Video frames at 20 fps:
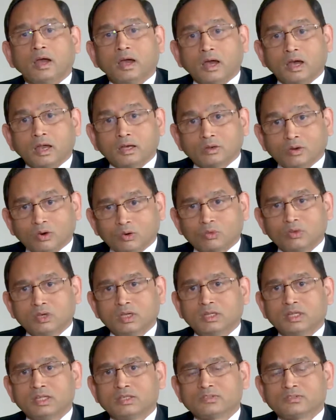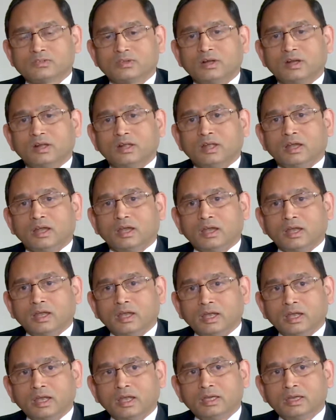And not only this,
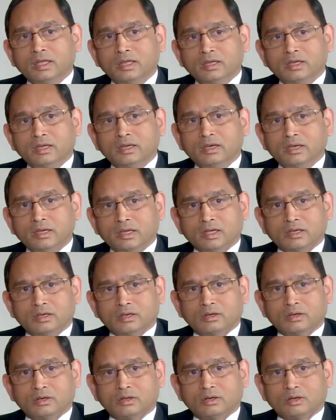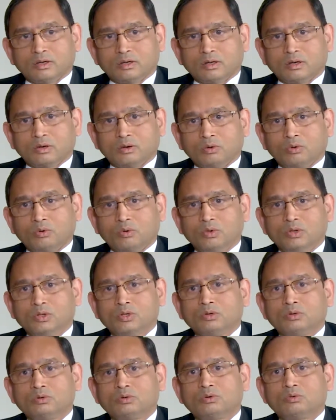any Indian
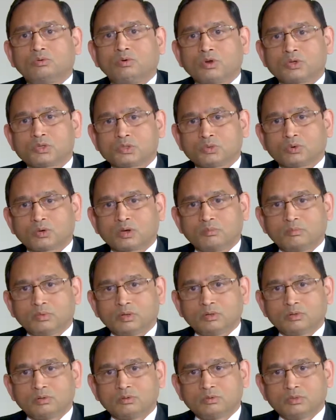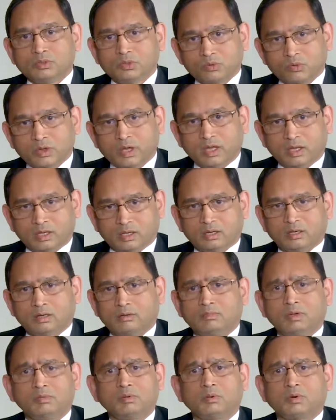who wants to come to UK,
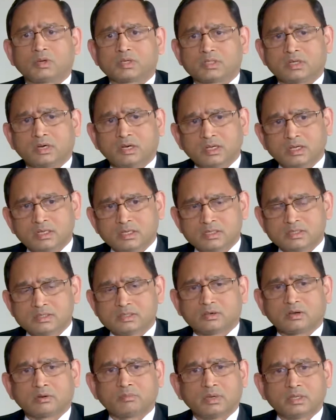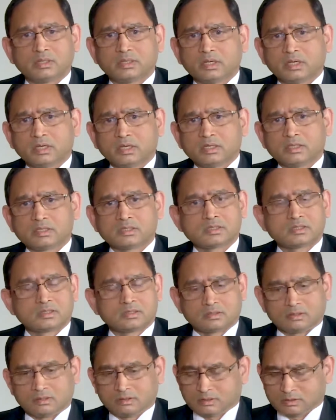maybe for studies or
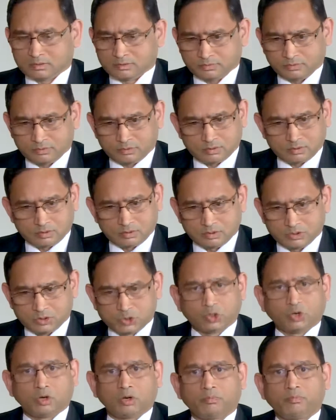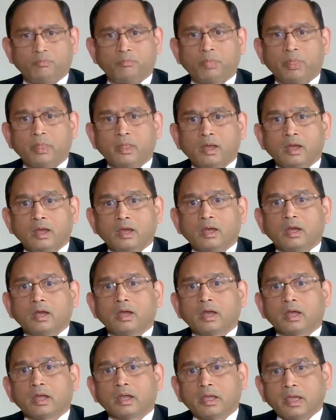business or for a job,
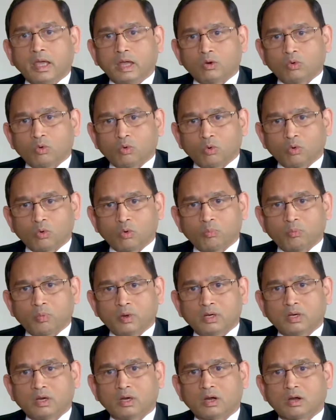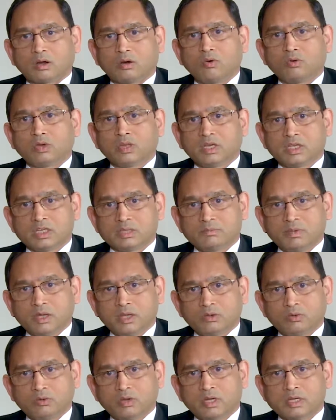can open account in
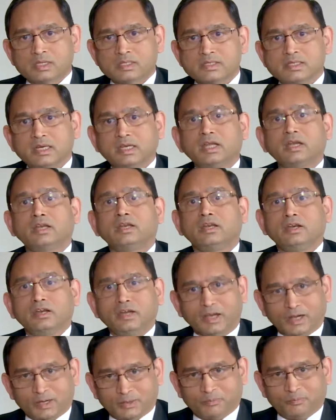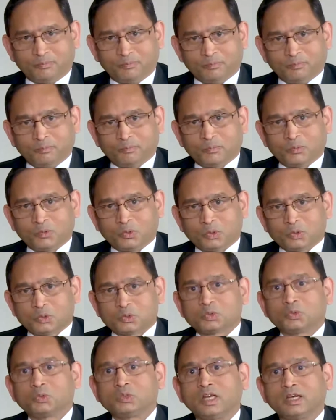SBI UK sitting in India.
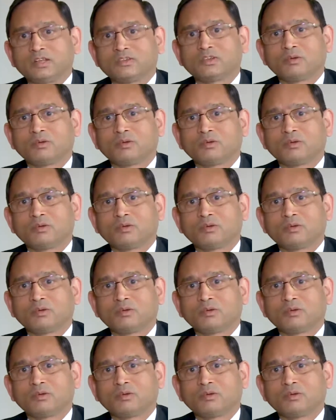So that is a